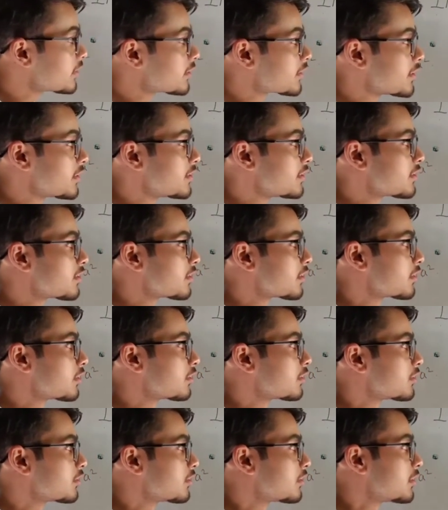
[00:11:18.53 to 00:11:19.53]

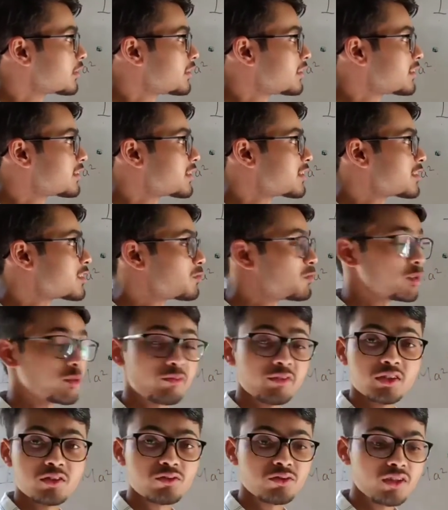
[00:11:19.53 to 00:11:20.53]
the distance
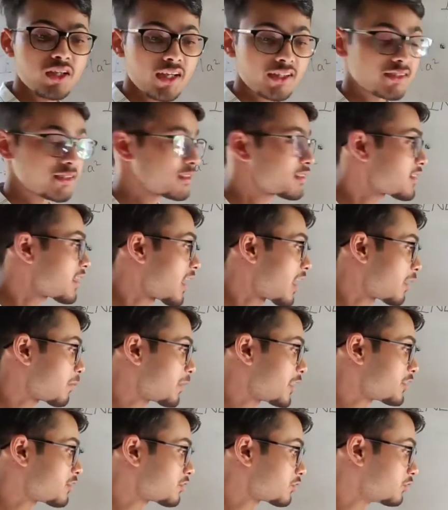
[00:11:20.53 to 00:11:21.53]
between two axes L
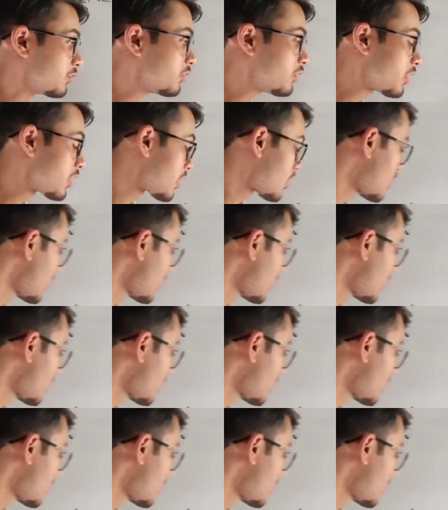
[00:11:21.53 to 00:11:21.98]
by 2,